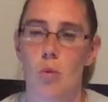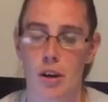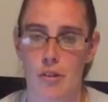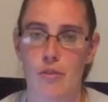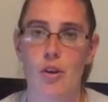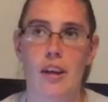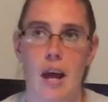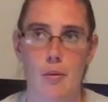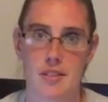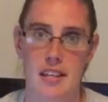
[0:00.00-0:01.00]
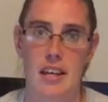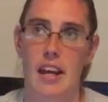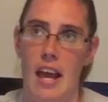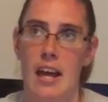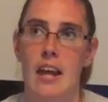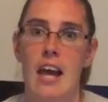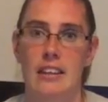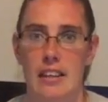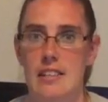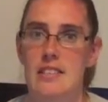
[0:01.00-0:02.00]
wonderful and I will see it again
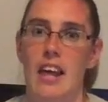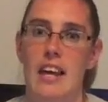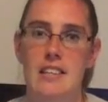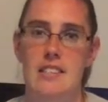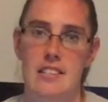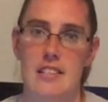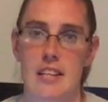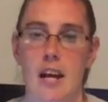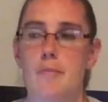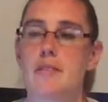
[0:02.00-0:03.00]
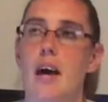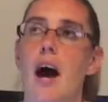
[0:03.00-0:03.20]
at least like 60 times.